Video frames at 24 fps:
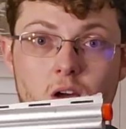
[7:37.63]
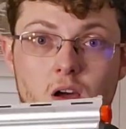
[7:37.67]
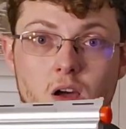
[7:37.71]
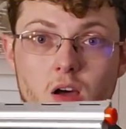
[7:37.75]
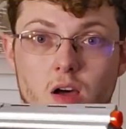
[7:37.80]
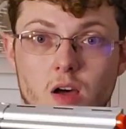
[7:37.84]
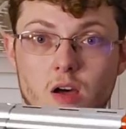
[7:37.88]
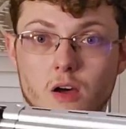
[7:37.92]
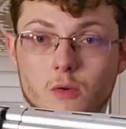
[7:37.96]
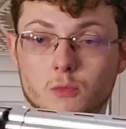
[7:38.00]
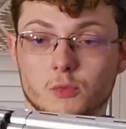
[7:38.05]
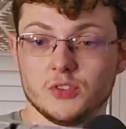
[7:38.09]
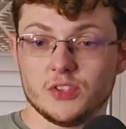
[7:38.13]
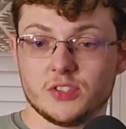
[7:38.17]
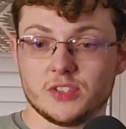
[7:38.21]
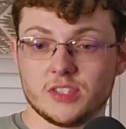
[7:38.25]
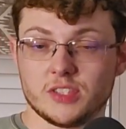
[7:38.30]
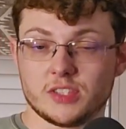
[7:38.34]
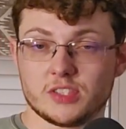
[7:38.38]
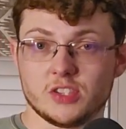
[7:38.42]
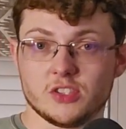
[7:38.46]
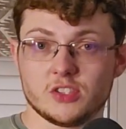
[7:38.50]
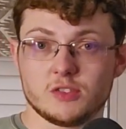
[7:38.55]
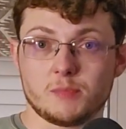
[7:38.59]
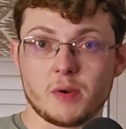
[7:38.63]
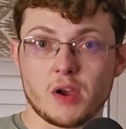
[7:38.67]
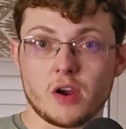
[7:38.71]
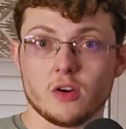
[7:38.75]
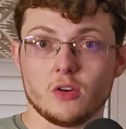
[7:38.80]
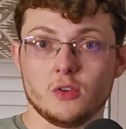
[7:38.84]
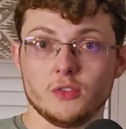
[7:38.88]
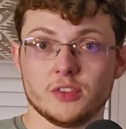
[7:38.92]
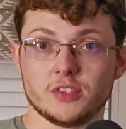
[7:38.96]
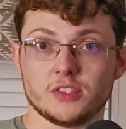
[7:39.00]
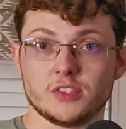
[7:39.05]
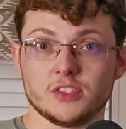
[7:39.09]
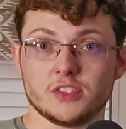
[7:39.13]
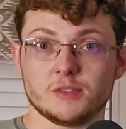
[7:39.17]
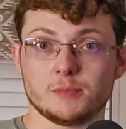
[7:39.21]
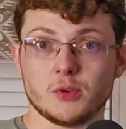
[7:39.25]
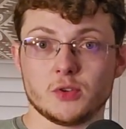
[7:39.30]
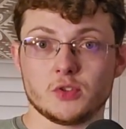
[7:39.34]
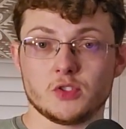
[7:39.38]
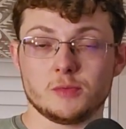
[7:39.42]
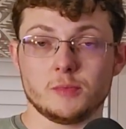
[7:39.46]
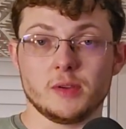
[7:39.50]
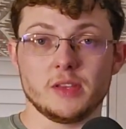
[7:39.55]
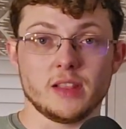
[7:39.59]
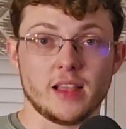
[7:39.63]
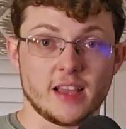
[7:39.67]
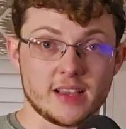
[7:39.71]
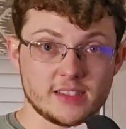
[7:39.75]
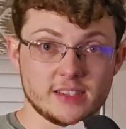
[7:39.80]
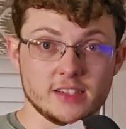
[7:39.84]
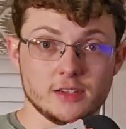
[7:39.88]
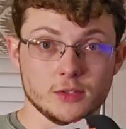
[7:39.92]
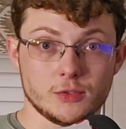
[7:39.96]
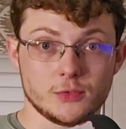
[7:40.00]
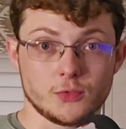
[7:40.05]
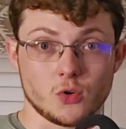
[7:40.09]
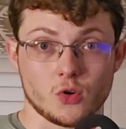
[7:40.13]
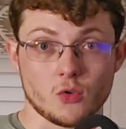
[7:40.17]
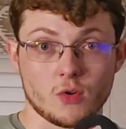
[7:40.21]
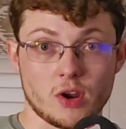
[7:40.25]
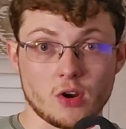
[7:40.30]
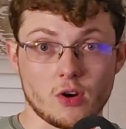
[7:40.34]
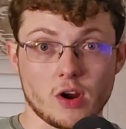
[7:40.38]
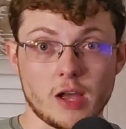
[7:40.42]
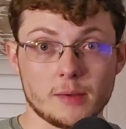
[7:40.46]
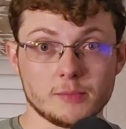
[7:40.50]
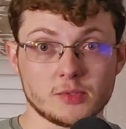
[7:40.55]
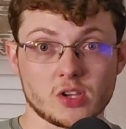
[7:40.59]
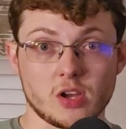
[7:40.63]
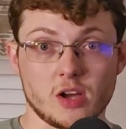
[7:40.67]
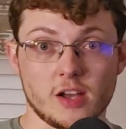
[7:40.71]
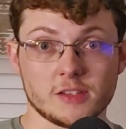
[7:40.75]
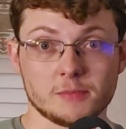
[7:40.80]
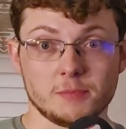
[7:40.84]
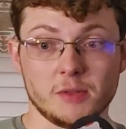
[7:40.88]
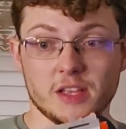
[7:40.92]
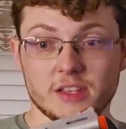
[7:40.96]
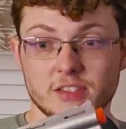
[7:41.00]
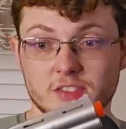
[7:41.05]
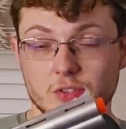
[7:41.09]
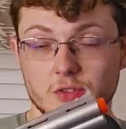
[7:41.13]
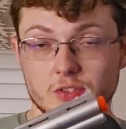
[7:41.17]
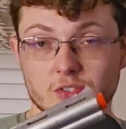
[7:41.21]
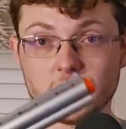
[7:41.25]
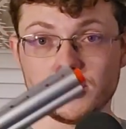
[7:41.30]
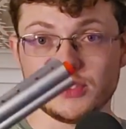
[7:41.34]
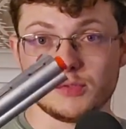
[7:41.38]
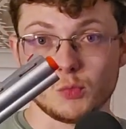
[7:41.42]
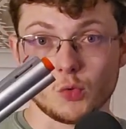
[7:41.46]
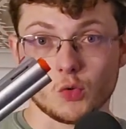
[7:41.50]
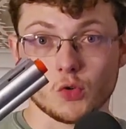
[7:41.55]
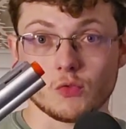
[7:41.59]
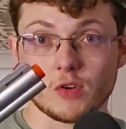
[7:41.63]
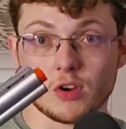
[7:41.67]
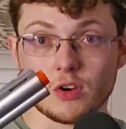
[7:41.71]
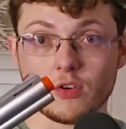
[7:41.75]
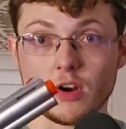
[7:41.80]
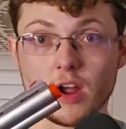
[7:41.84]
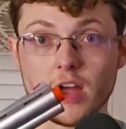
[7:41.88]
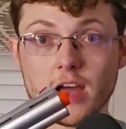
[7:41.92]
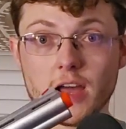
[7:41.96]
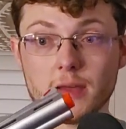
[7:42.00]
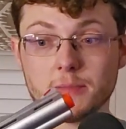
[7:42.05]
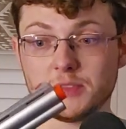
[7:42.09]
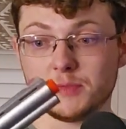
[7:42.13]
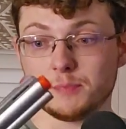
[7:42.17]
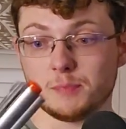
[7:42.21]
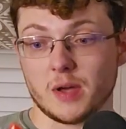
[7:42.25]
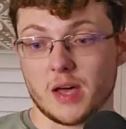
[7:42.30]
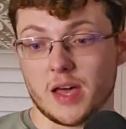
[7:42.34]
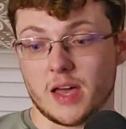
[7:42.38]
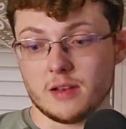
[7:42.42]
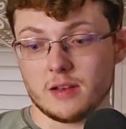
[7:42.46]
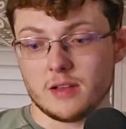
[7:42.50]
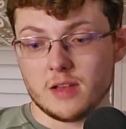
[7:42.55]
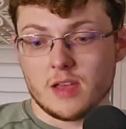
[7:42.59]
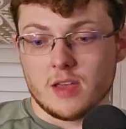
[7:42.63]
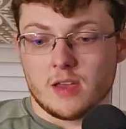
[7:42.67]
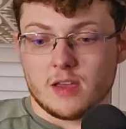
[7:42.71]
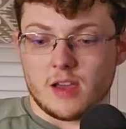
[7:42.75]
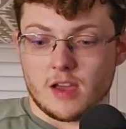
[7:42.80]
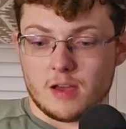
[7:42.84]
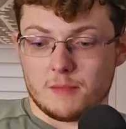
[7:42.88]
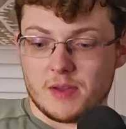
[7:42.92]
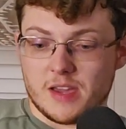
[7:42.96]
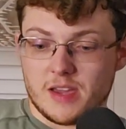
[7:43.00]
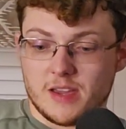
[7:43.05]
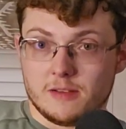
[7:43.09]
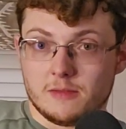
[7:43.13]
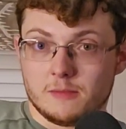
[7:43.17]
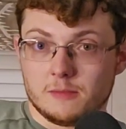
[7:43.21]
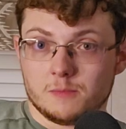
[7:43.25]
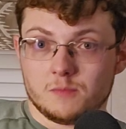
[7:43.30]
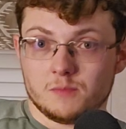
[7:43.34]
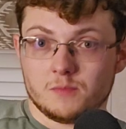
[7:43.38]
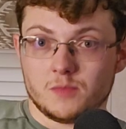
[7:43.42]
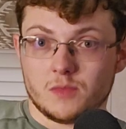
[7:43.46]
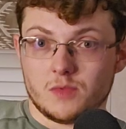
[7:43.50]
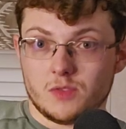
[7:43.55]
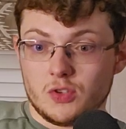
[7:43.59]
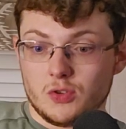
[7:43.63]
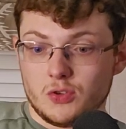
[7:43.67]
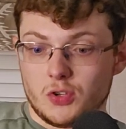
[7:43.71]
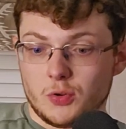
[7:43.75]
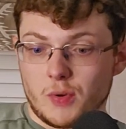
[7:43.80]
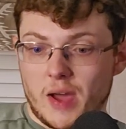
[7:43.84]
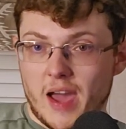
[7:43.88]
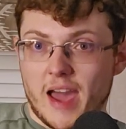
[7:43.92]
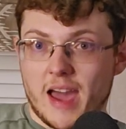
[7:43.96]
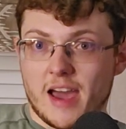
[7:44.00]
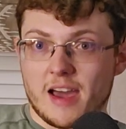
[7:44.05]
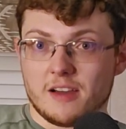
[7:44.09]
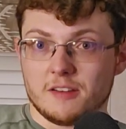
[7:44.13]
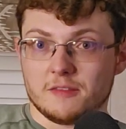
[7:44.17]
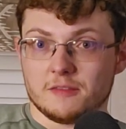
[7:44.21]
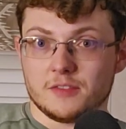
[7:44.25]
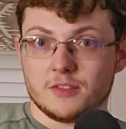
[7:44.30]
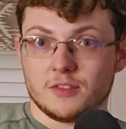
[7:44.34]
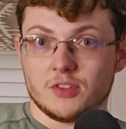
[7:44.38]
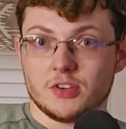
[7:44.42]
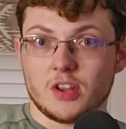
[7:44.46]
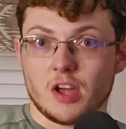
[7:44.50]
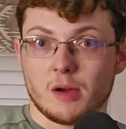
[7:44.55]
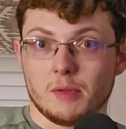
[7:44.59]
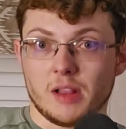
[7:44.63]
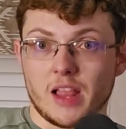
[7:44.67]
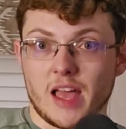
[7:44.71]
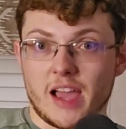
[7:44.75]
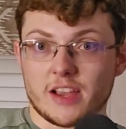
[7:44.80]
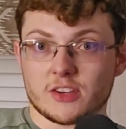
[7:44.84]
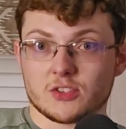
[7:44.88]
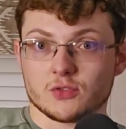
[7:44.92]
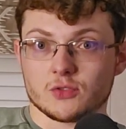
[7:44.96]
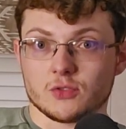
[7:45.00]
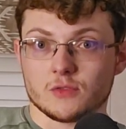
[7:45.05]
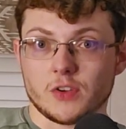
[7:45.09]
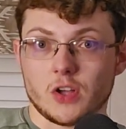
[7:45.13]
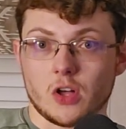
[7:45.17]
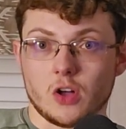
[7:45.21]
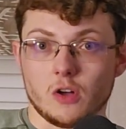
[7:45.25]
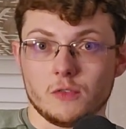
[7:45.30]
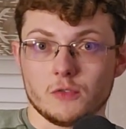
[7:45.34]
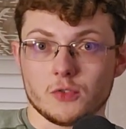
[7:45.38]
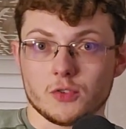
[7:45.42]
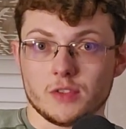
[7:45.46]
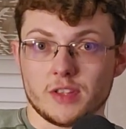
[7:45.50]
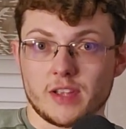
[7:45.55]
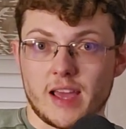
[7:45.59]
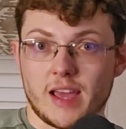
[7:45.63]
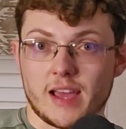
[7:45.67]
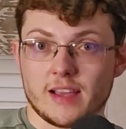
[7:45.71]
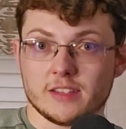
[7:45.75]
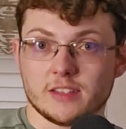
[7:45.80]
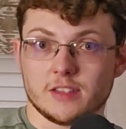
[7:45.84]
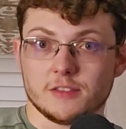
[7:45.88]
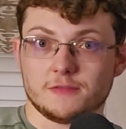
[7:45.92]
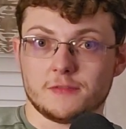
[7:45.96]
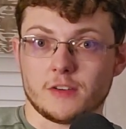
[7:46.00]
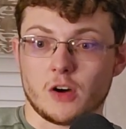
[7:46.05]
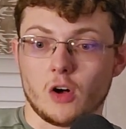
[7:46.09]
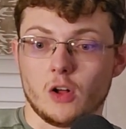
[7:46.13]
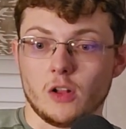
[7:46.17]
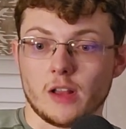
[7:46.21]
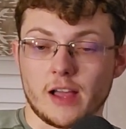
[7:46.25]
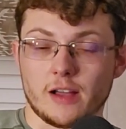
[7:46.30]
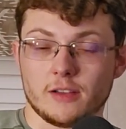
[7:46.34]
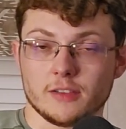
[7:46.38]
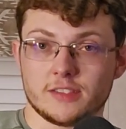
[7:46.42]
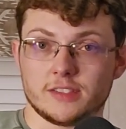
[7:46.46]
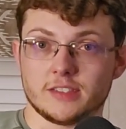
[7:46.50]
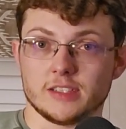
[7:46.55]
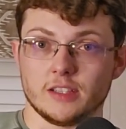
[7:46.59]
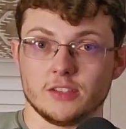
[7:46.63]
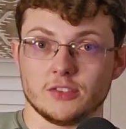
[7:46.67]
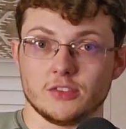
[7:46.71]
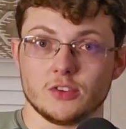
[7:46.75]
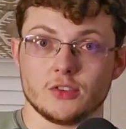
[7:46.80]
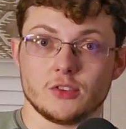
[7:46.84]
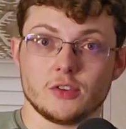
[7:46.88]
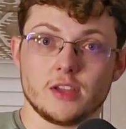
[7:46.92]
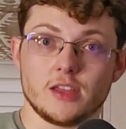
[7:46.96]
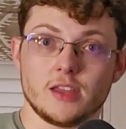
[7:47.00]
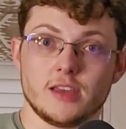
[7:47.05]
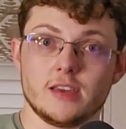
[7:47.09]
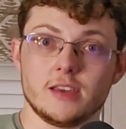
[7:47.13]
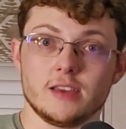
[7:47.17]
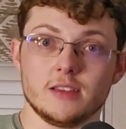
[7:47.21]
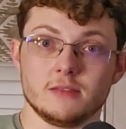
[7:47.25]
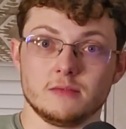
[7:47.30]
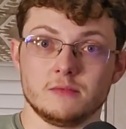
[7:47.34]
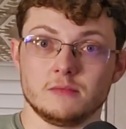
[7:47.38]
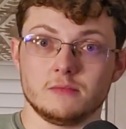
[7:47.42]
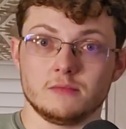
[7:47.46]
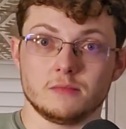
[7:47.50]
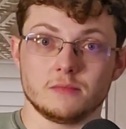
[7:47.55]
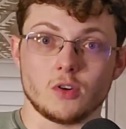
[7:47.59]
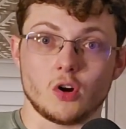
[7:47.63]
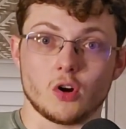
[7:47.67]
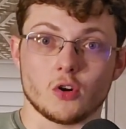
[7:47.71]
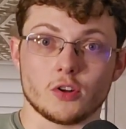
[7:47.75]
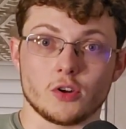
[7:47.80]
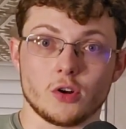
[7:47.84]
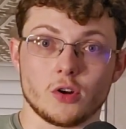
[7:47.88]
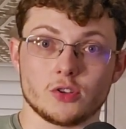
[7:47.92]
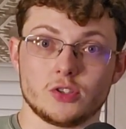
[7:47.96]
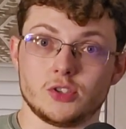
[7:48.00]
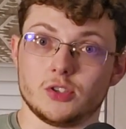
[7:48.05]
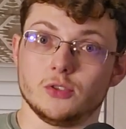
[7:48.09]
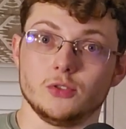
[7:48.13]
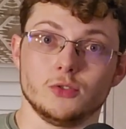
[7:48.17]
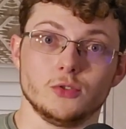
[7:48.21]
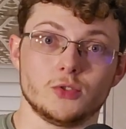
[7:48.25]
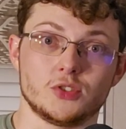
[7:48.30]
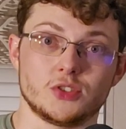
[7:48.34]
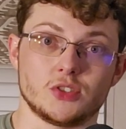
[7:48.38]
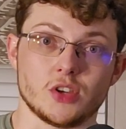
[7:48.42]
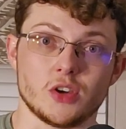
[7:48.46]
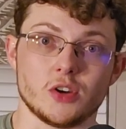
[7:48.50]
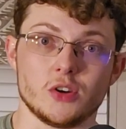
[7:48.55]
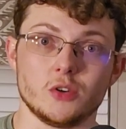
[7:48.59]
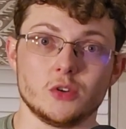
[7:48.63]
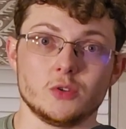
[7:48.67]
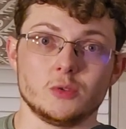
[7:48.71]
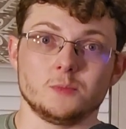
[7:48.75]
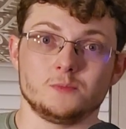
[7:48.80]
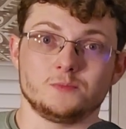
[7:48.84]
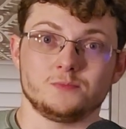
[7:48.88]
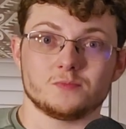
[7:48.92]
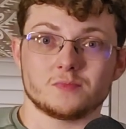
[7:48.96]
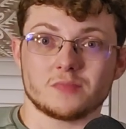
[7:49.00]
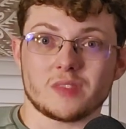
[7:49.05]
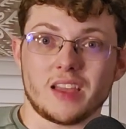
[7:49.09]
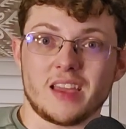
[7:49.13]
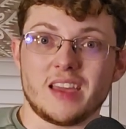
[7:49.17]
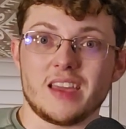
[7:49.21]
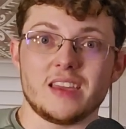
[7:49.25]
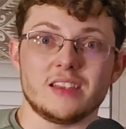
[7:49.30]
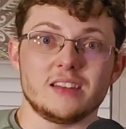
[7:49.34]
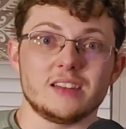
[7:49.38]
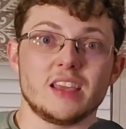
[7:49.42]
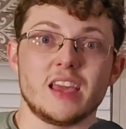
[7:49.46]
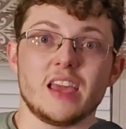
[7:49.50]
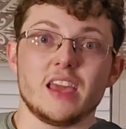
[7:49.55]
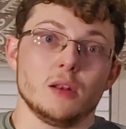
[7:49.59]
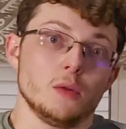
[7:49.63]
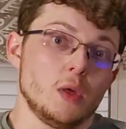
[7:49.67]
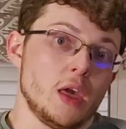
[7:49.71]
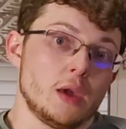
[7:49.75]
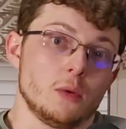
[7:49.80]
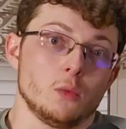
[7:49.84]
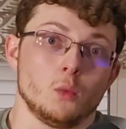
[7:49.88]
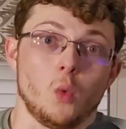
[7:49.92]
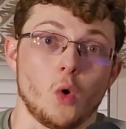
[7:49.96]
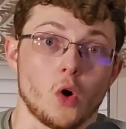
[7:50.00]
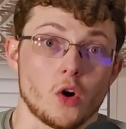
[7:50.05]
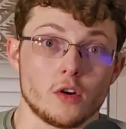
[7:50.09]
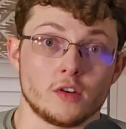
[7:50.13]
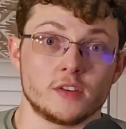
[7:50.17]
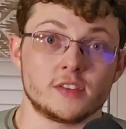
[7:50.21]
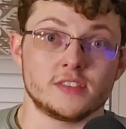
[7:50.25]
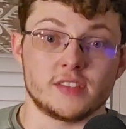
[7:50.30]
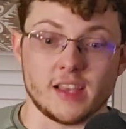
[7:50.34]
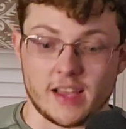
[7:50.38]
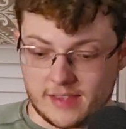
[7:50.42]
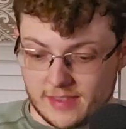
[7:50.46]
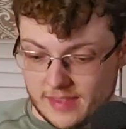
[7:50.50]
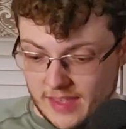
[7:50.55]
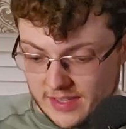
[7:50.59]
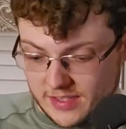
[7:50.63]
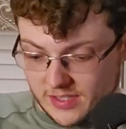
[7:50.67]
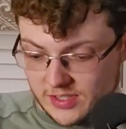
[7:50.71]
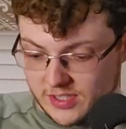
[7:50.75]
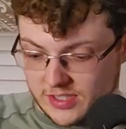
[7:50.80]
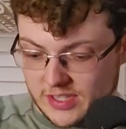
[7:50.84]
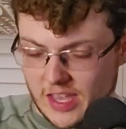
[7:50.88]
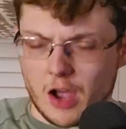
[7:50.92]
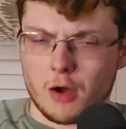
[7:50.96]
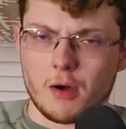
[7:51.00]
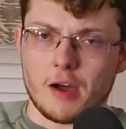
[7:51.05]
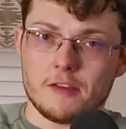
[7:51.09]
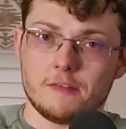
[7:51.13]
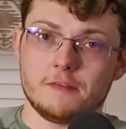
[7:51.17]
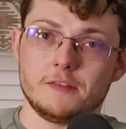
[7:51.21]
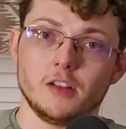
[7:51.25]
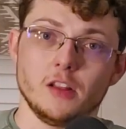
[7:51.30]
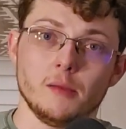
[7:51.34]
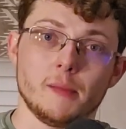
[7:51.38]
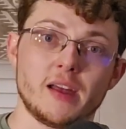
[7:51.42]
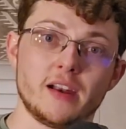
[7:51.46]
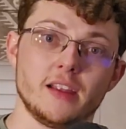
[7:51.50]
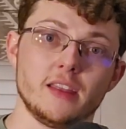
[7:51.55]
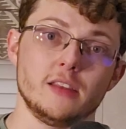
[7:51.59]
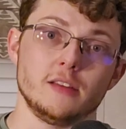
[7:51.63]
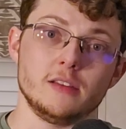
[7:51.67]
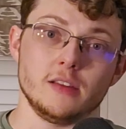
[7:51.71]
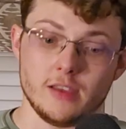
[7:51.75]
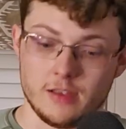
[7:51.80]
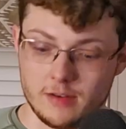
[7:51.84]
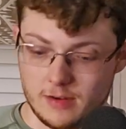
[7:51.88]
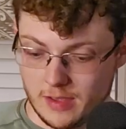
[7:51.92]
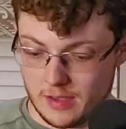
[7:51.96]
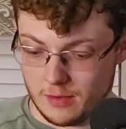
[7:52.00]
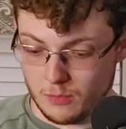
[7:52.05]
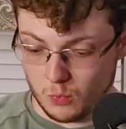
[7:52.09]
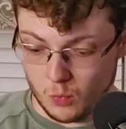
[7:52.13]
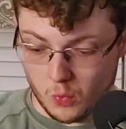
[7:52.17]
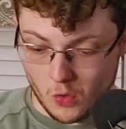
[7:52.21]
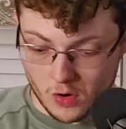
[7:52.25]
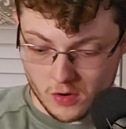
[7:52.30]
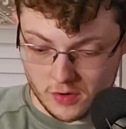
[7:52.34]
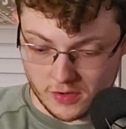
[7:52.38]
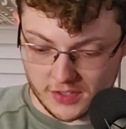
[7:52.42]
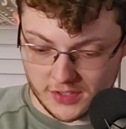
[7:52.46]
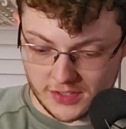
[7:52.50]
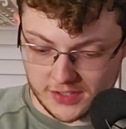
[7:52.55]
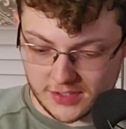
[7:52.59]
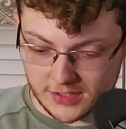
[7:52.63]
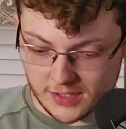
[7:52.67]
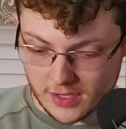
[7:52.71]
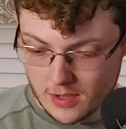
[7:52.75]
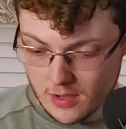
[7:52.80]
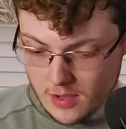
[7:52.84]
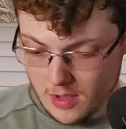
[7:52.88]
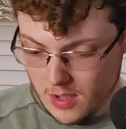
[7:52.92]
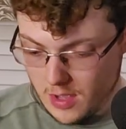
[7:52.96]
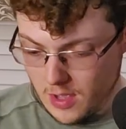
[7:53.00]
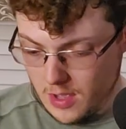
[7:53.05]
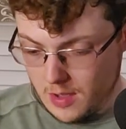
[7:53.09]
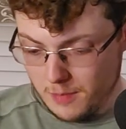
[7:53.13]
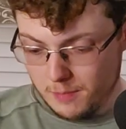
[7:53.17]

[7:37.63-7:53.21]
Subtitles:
With a 6-inch barrel. This is supposed to be, like I said, is for a Rick Grimes cosplay, so this is more Rick Grimes. But, I mean, you do have the double action revolver that has the fallout cylinder in RDR2, so it works. That's just how I feel about it. It works.